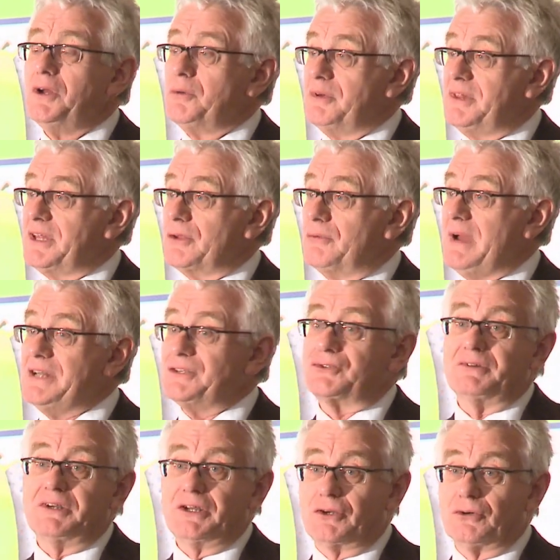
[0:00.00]
We think the rent's
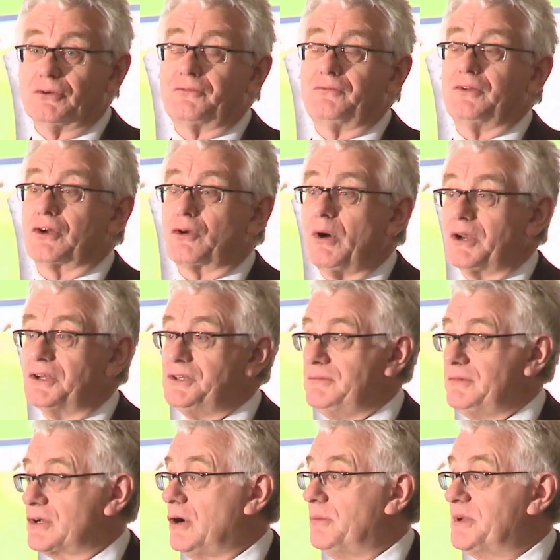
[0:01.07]
really good for the quality
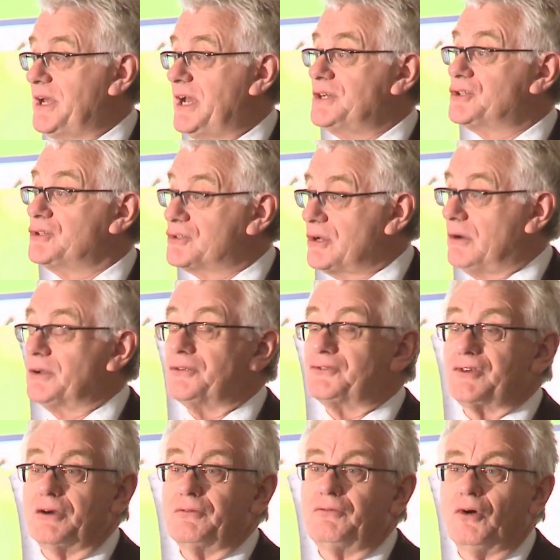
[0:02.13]
of accommodation, so on and
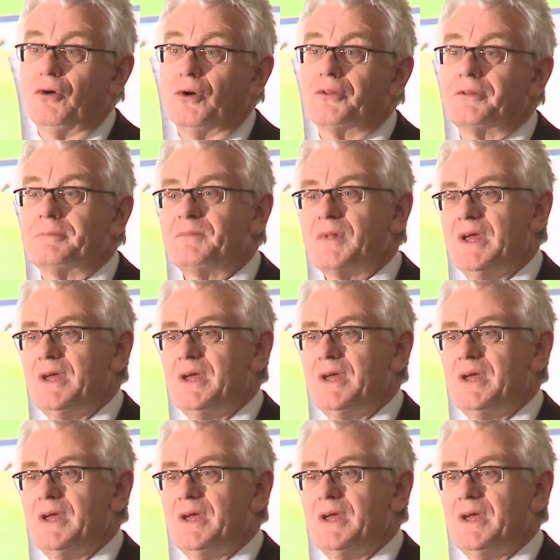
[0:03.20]
so forth.